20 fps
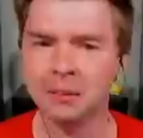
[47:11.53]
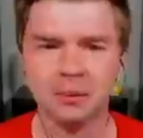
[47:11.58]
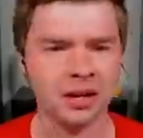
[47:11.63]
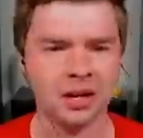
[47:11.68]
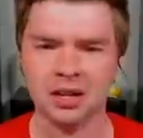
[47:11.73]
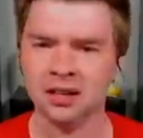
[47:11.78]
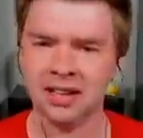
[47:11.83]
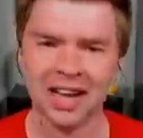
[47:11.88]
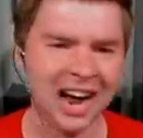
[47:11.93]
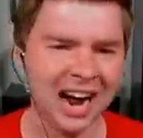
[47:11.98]
I'm
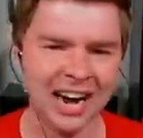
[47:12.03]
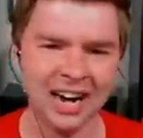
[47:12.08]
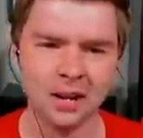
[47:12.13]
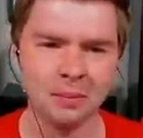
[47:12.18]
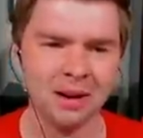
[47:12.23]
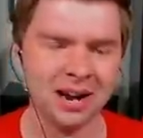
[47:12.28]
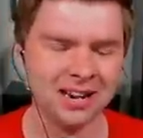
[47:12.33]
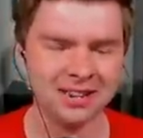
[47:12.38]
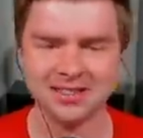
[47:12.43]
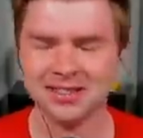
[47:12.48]
gonna lie
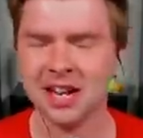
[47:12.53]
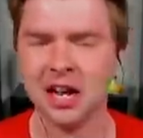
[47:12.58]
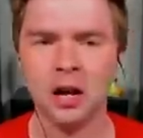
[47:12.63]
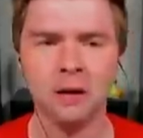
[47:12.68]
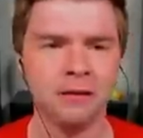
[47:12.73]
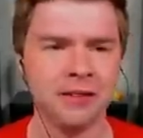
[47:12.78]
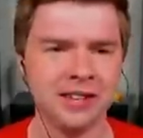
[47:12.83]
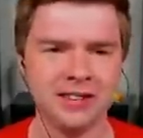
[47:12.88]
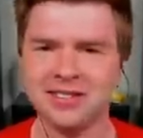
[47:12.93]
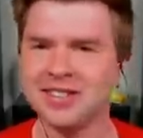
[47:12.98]
to
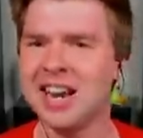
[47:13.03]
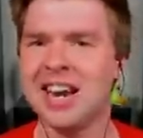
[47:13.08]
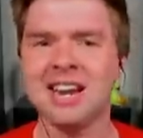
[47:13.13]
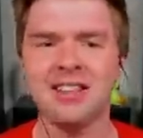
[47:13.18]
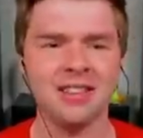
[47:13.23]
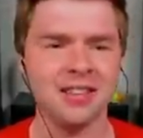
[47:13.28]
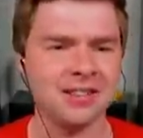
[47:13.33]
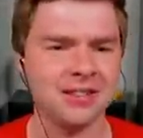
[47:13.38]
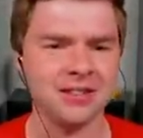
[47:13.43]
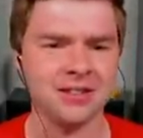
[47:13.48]
myself and
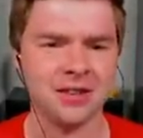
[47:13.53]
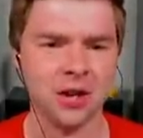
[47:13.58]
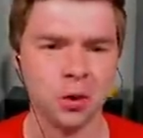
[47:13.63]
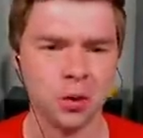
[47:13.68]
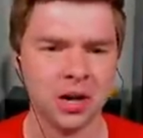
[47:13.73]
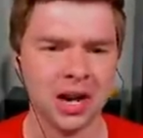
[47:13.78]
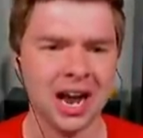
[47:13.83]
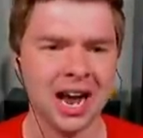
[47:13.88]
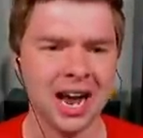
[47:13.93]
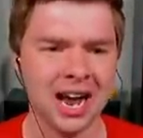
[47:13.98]
say this is
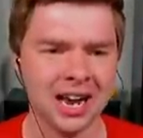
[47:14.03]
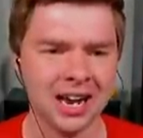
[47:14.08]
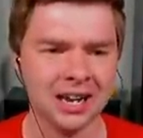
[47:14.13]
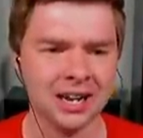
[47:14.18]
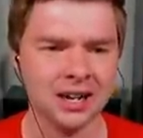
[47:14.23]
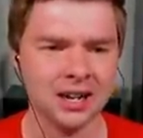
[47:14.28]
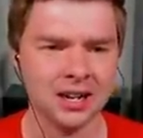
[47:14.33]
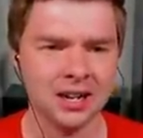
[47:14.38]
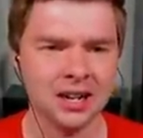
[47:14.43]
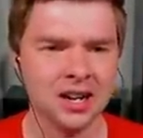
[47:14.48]

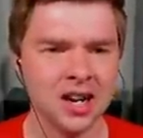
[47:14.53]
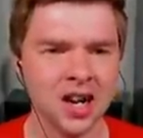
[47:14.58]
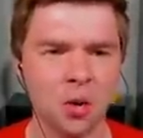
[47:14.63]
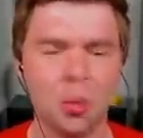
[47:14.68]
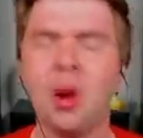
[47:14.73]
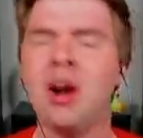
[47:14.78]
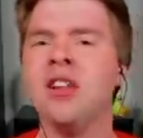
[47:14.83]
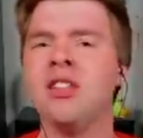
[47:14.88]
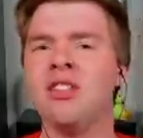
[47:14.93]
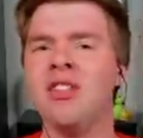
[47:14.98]
okay.
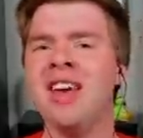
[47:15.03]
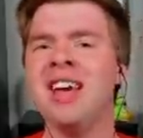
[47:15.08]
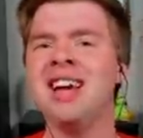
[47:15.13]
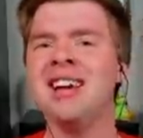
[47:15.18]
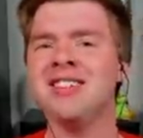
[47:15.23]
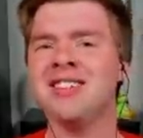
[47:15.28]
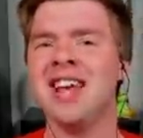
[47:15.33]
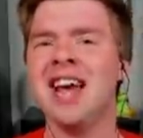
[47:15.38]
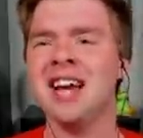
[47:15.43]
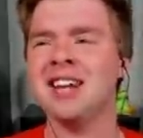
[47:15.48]
When
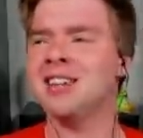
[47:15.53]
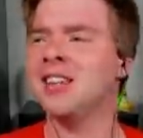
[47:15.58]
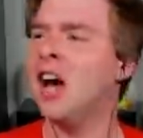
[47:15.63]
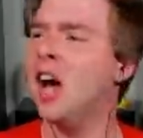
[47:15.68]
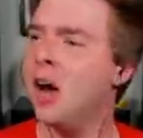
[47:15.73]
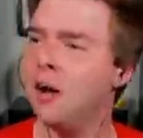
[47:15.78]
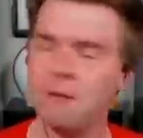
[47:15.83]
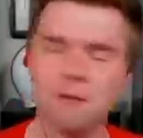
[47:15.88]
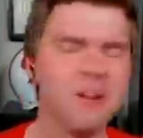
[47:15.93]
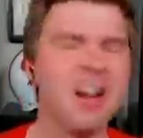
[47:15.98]
things get
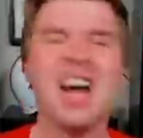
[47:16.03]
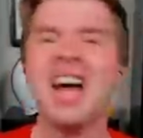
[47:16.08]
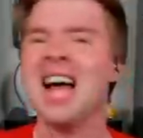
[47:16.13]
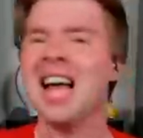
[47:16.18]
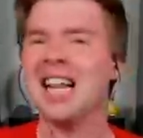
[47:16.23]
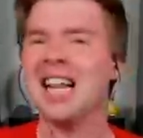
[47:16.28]
tough,